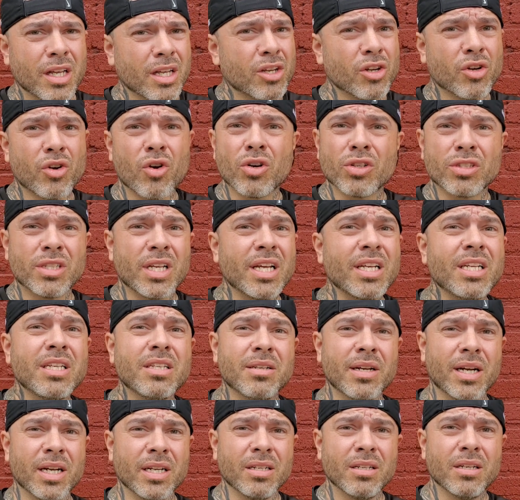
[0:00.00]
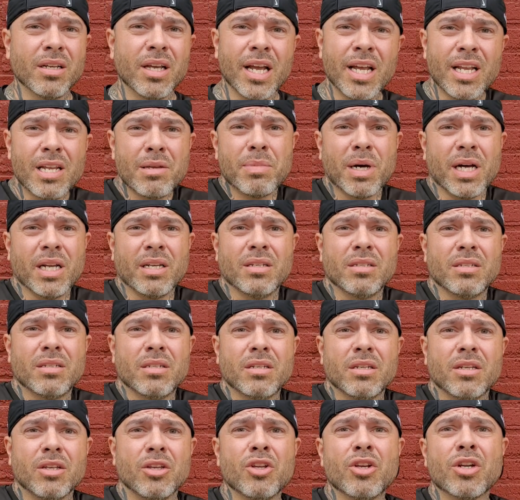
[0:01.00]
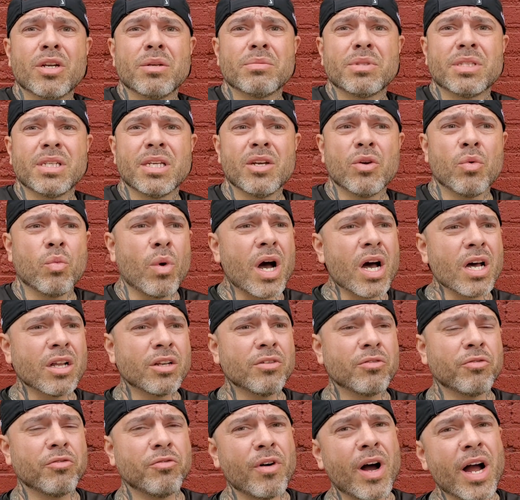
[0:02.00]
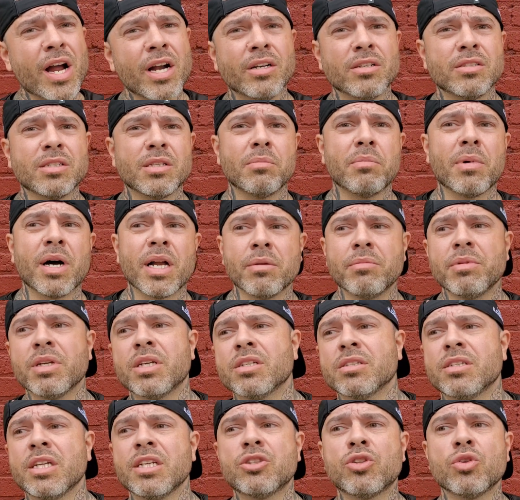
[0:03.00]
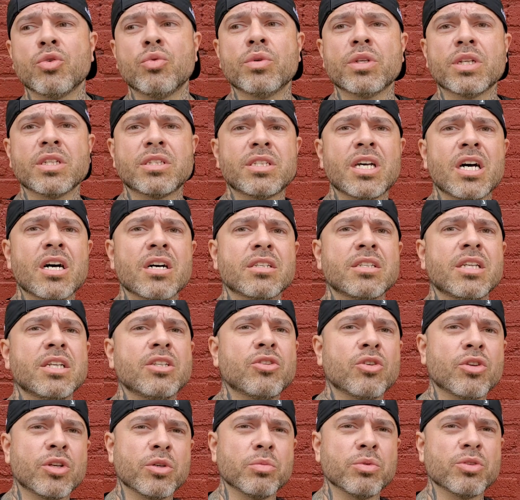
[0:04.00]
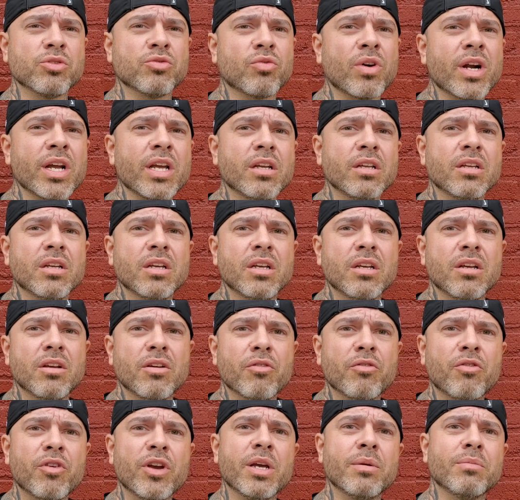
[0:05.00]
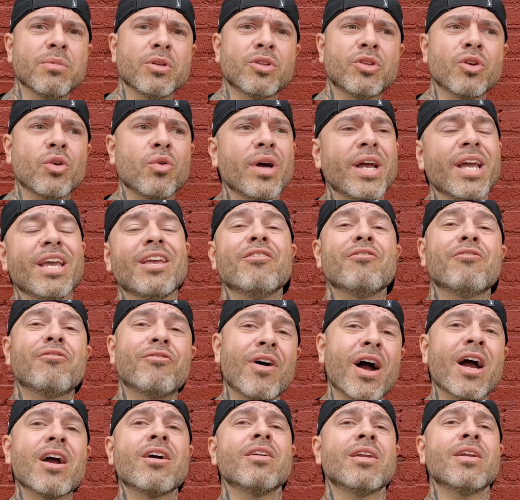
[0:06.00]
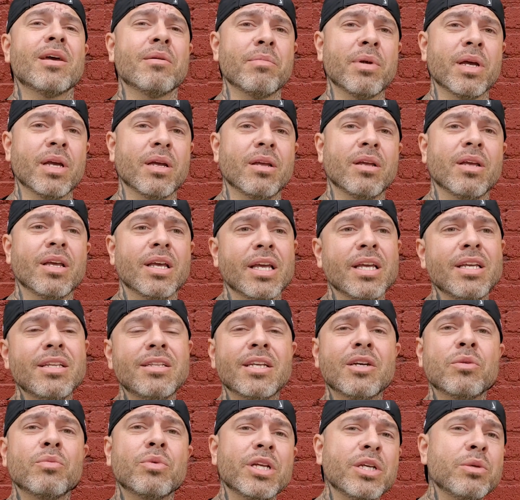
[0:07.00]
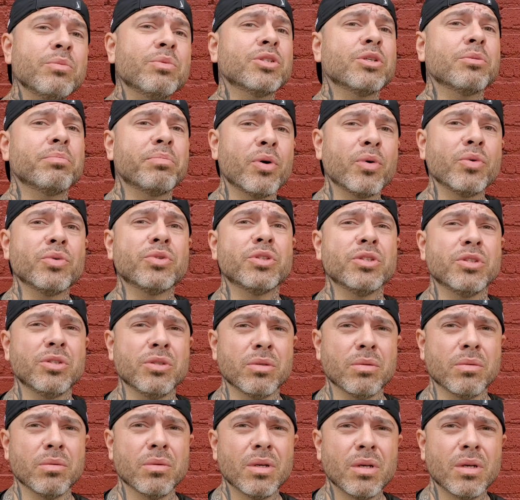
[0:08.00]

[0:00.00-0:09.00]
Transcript: It can cost anybody. You know what I'm saying? Wilder fired somebody because they threw in the towel because they thought it was right for him to throw it, and he fired that man. He did what he was supposed to do.